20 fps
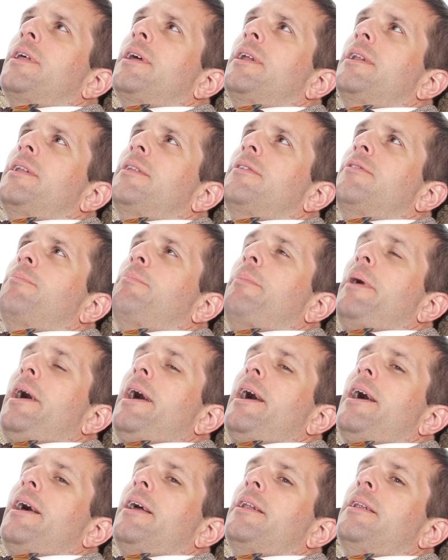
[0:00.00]
that it's
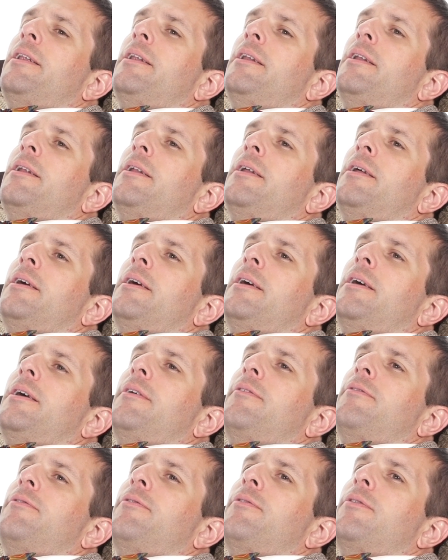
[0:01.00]
bad
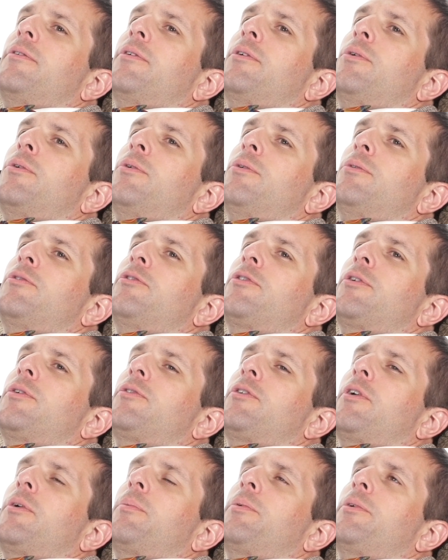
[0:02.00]
if corn
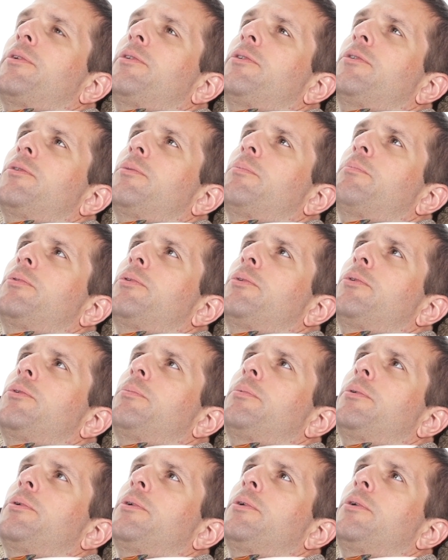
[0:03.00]
shows up in your
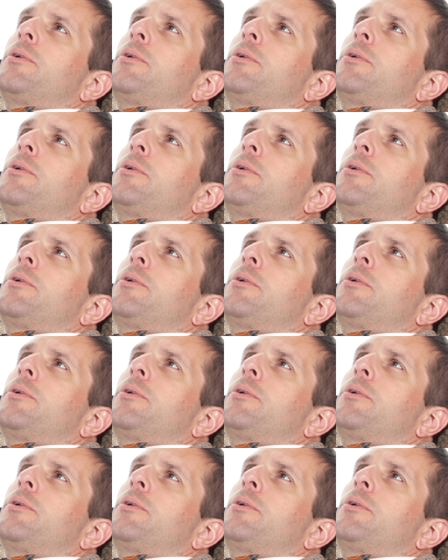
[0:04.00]
poop,